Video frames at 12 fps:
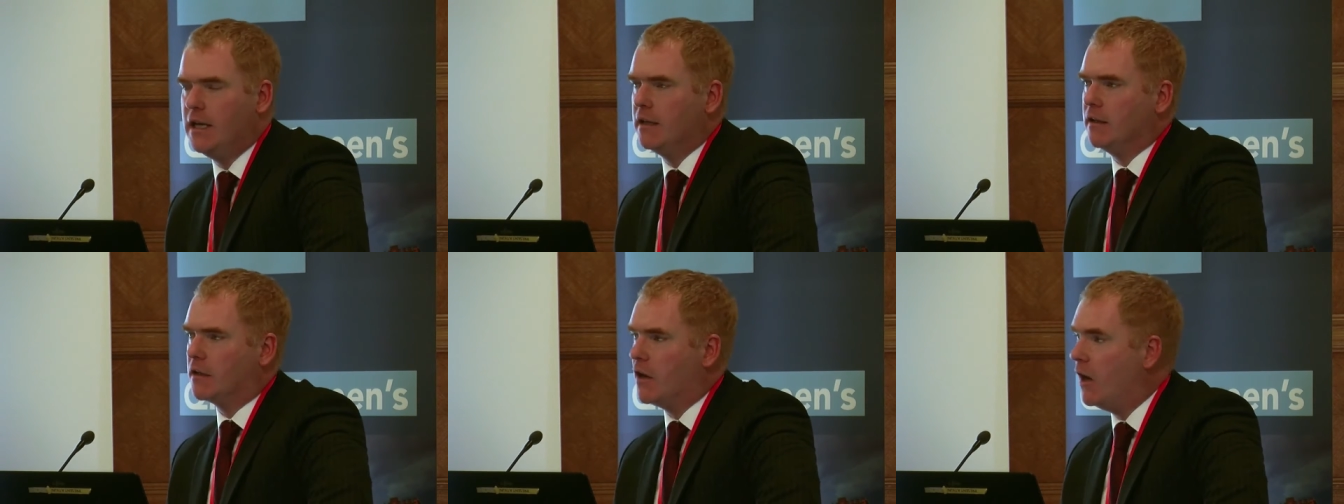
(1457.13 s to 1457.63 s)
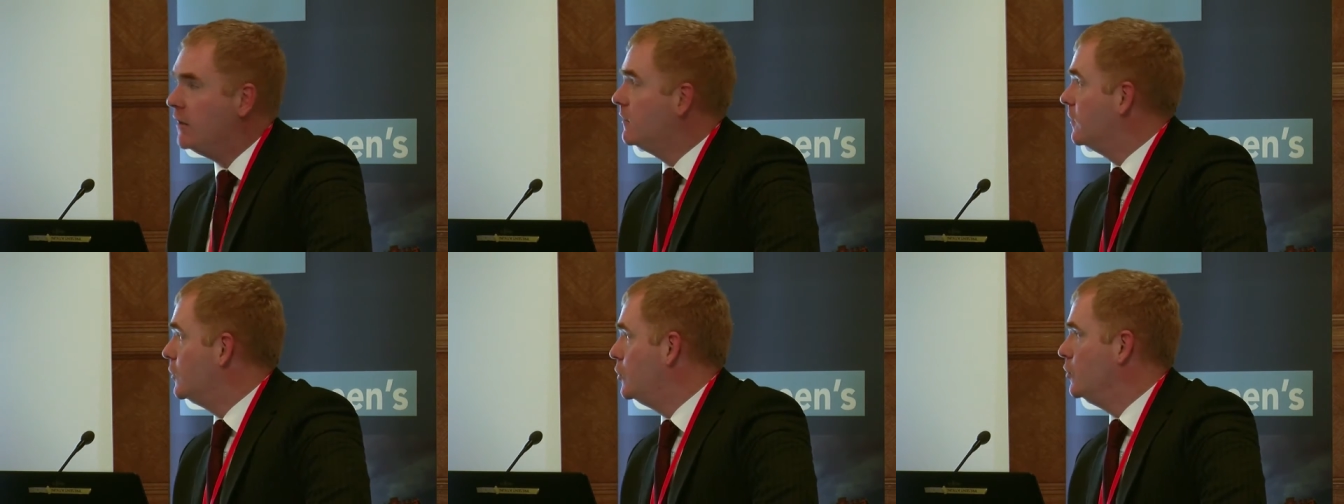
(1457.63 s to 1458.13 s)
The
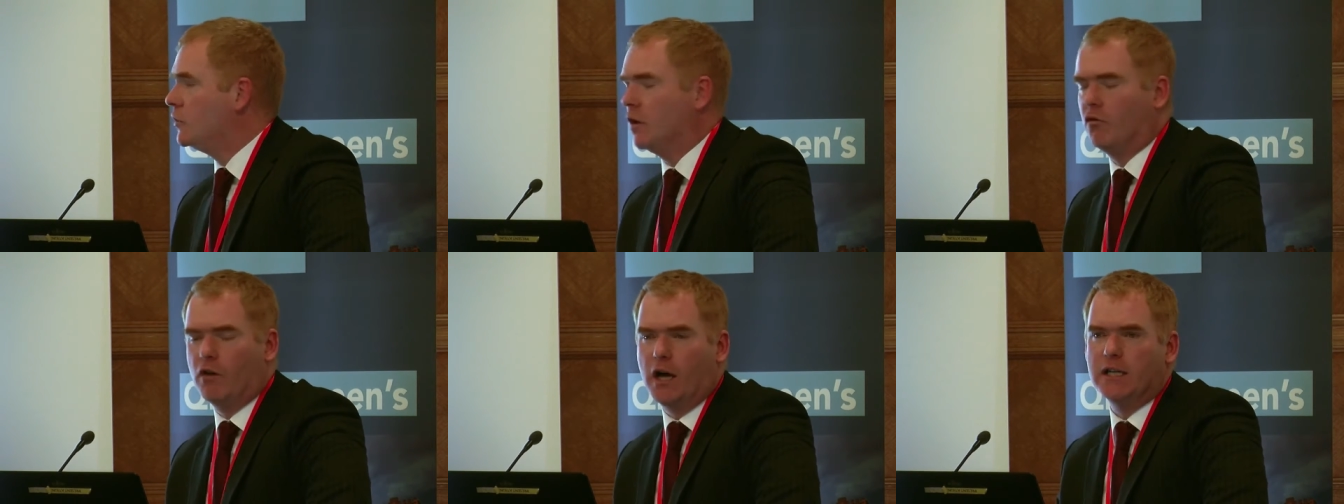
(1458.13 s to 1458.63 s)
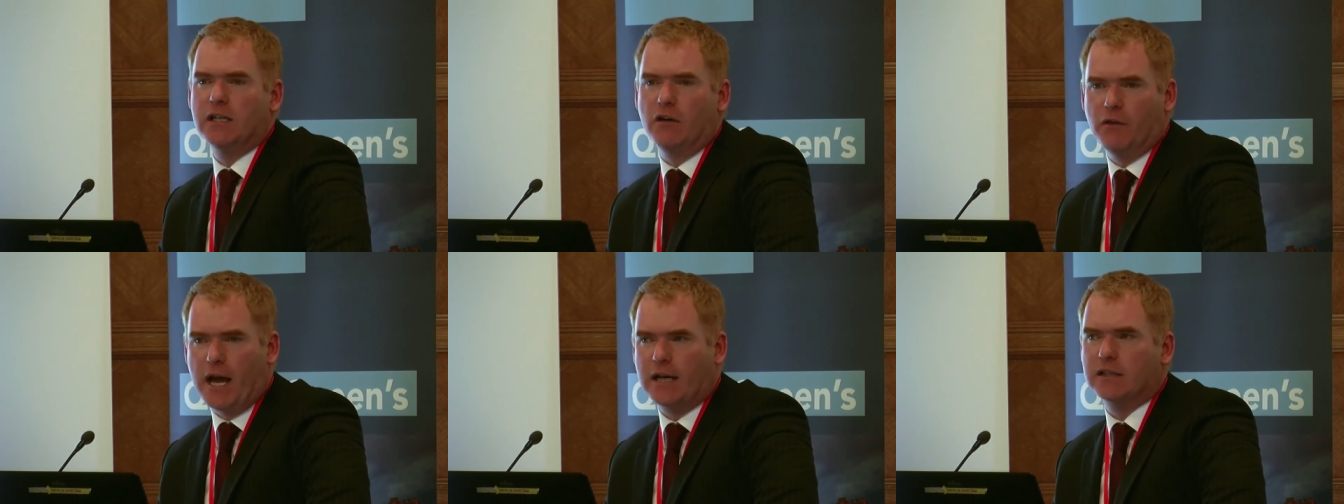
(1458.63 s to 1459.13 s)
constitutional right of
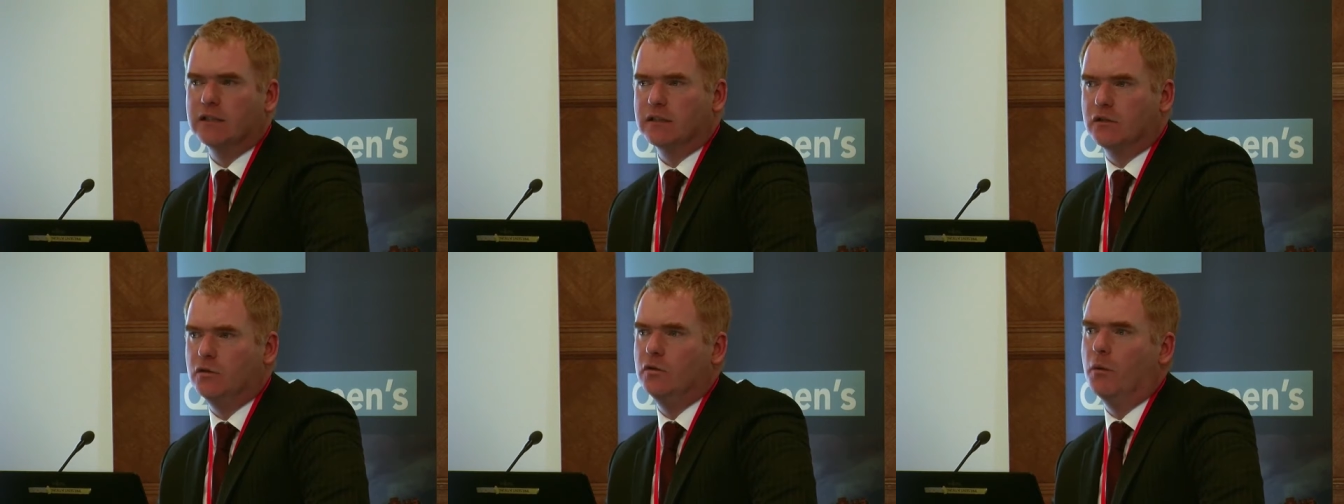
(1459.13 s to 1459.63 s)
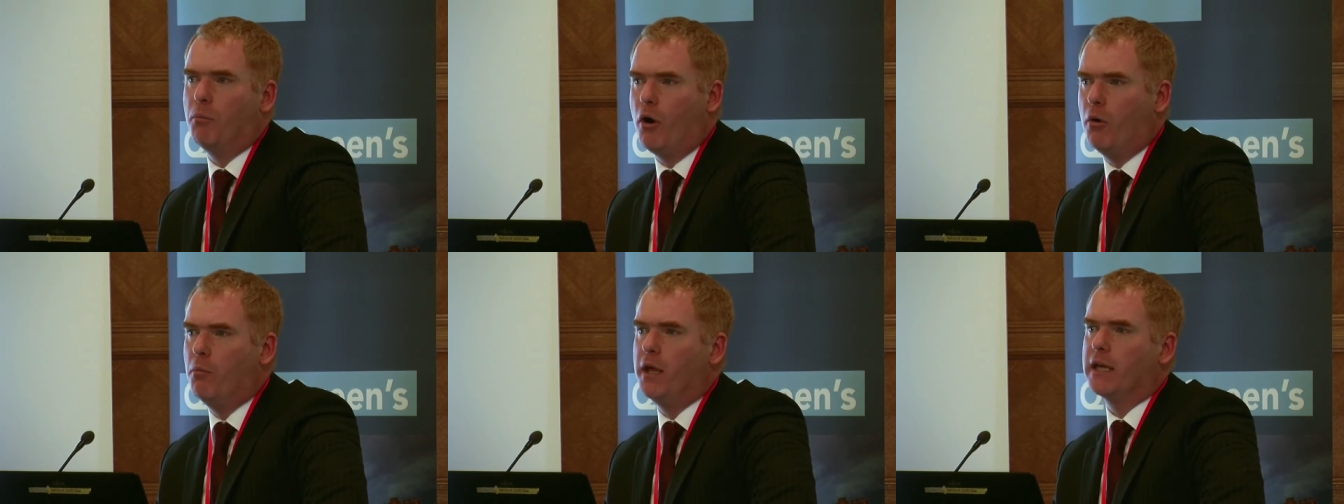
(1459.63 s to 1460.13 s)
access to the
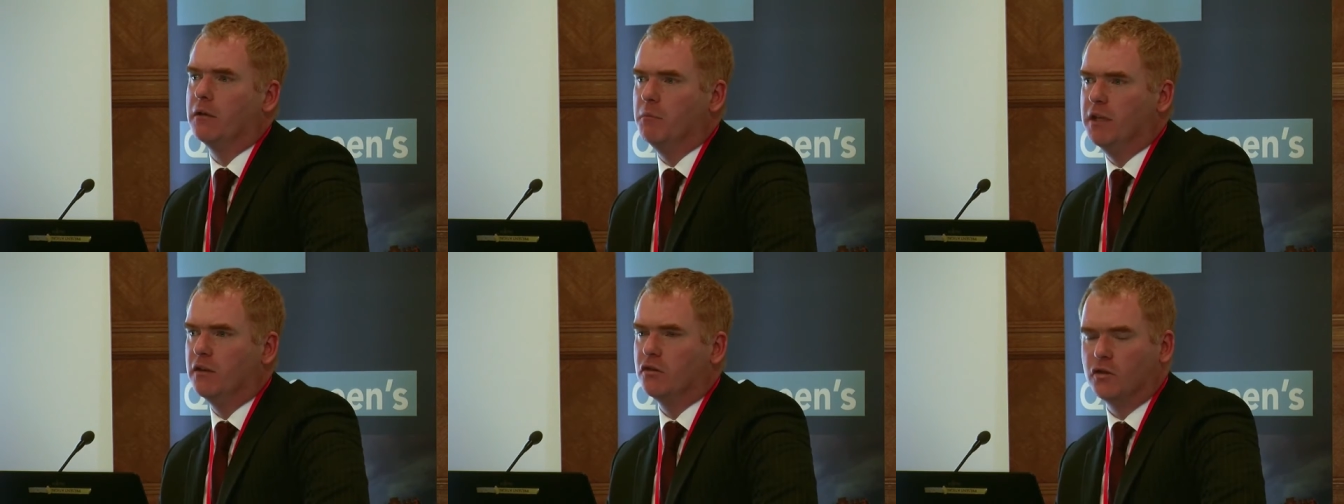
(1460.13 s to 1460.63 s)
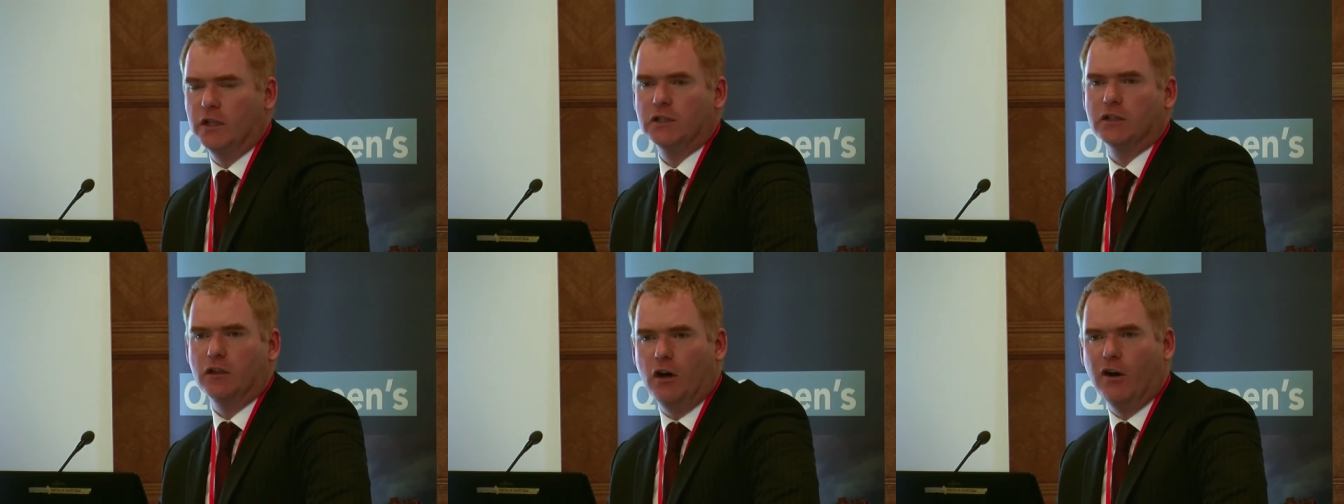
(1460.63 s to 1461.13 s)
public
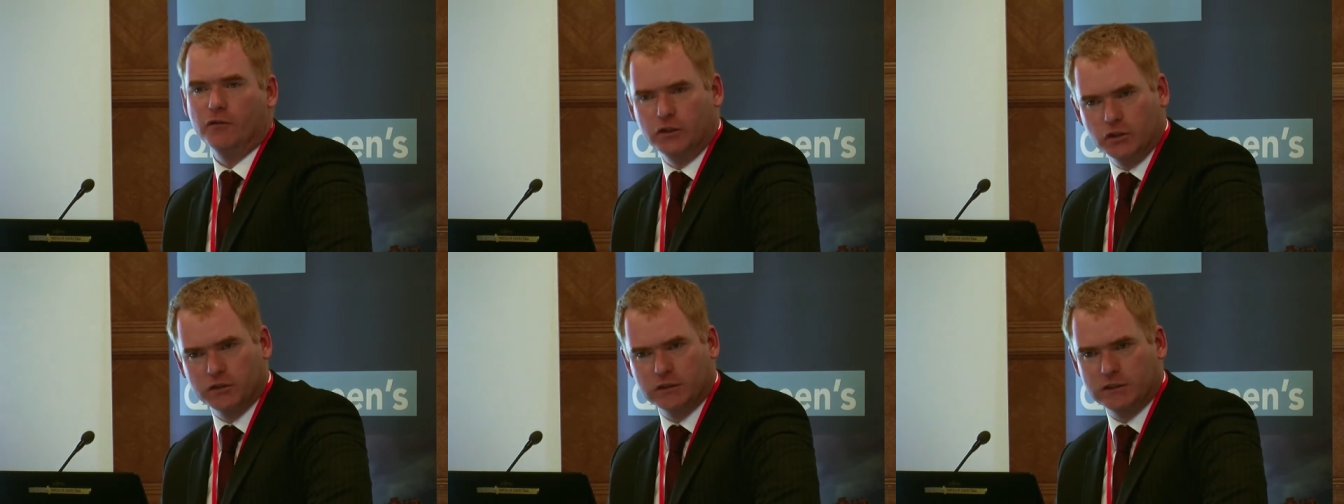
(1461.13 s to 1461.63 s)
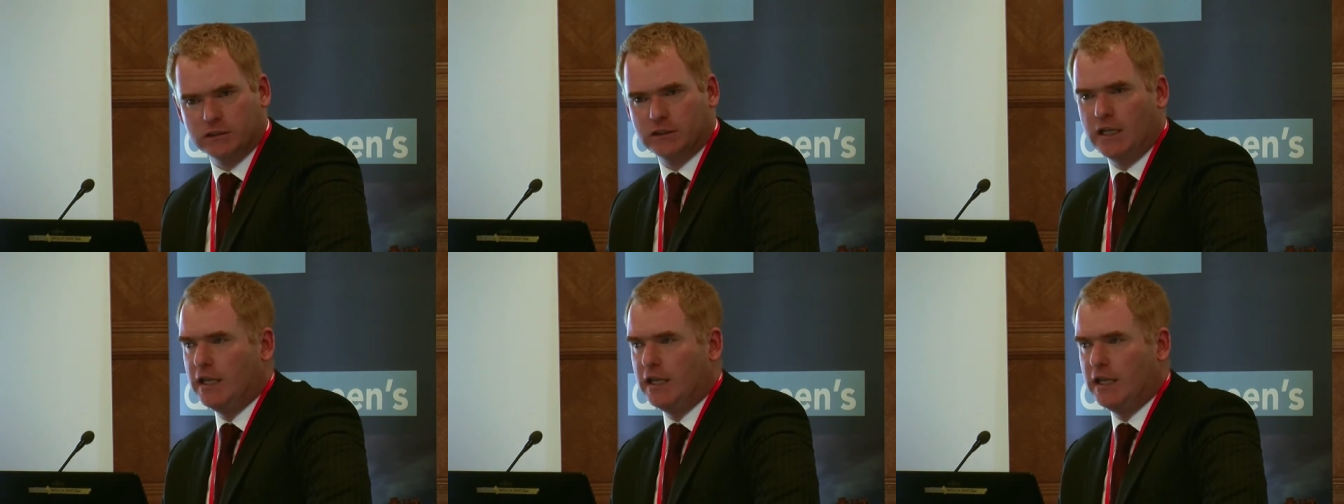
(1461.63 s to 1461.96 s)
administration of justice